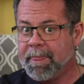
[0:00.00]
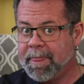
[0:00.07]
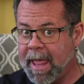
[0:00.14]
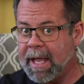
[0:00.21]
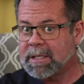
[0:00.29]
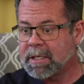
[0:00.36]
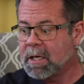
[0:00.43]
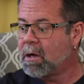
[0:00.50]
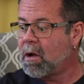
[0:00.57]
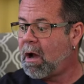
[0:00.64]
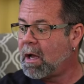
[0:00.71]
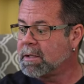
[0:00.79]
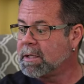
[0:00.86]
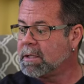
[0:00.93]
that's going to
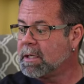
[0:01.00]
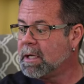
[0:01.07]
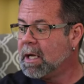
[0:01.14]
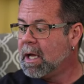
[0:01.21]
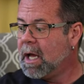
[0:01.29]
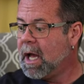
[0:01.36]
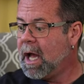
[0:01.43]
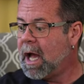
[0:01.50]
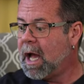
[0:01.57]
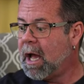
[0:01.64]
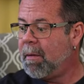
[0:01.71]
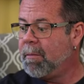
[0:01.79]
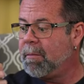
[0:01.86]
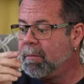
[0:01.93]
cause it.
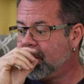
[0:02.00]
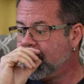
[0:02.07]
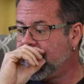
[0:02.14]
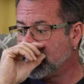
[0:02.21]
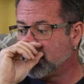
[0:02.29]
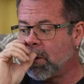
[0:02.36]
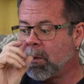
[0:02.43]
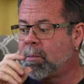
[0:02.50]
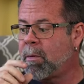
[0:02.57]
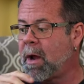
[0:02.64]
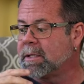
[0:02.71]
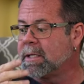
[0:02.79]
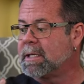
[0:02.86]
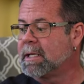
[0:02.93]
Um, things where we
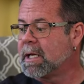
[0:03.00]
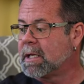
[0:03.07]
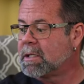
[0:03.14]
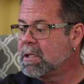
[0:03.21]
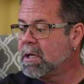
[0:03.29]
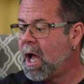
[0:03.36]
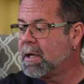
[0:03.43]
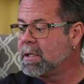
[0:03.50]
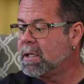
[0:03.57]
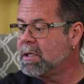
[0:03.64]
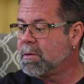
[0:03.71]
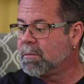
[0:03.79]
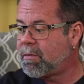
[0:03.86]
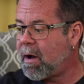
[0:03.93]
process things like
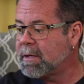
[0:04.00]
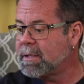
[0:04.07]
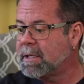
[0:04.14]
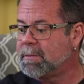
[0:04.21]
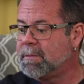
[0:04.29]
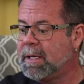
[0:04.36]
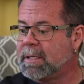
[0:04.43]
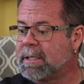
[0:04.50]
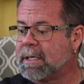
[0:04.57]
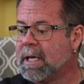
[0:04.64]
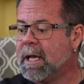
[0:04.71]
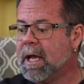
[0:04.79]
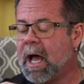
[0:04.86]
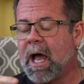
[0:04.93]
sausage and processed meats,
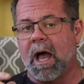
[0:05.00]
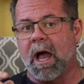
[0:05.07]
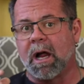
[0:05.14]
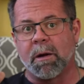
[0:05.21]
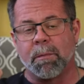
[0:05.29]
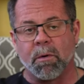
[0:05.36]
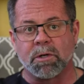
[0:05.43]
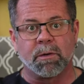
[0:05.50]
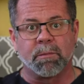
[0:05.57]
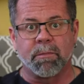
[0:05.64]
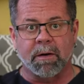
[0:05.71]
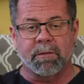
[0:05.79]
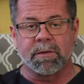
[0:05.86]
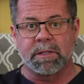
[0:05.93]
uh, commercial
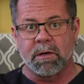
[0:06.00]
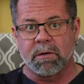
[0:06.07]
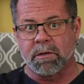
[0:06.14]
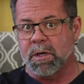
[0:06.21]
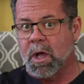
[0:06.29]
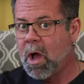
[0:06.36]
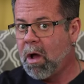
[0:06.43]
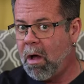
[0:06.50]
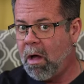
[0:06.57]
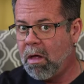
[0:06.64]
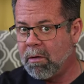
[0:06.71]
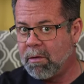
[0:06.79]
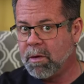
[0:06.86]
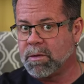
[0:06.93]
breakfast cereals,
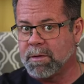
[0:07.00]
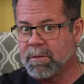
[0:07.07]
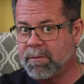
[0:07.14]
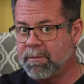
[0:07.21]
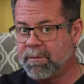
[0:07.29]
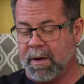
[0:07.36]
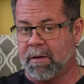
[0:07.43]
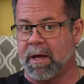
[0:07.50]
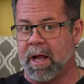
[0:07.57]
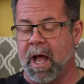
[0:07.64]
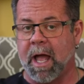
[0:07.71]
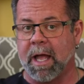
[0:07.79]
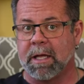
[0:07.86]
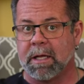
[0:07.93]
all of those are very
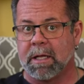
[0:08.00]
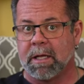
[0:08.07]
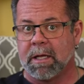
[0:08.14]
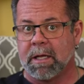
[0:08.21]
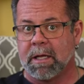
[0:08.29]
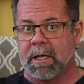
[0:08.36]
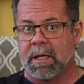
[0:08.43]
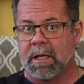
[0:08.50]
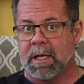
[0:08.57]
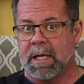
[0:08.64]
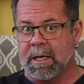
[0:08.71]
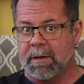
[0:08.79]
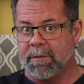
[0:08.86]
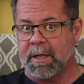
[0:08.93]
high
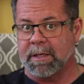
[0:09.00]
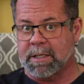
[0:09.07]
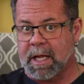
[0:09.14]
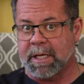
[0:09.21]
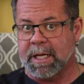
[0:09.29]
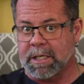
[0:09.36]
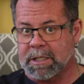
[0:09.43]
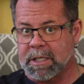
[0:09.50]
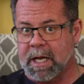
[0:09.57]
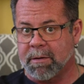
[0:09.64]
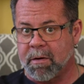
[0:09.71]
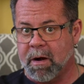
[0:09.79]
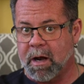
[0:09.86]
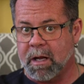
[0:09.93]
in advanced glycation
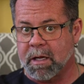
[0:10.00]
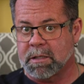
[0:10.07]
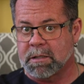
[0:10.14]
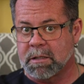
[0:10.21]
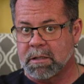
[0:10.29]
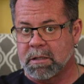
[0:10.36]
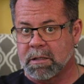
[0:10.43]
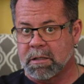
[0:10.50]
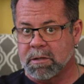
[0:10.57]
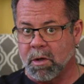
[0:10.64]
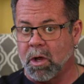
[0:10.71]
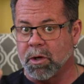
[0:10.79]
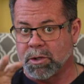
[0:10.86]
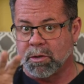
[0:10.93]
end products. So
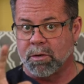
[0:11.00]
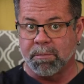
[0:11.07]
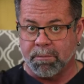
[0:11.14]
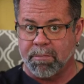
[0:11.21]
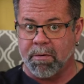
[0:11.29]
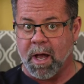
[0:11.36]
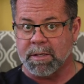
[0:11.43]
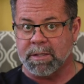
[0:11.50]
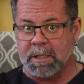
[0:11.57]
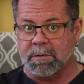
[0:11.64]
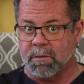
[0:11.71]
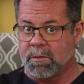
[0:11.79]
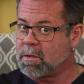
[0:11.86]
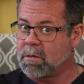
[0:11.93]
ultra
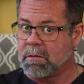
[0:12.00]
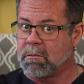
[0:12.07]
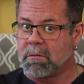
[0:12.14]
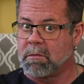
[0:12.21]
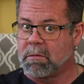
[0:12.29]
processed foods are